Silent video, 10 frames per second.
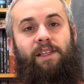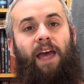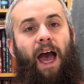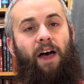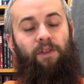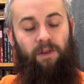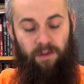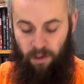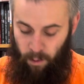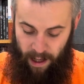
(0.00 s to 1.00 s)
gathered
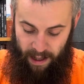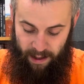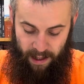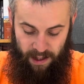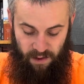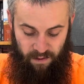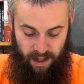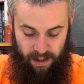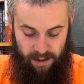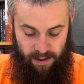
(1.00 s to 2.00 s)
the wind in his
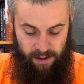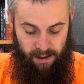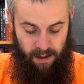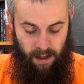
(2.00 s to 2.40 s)
fists?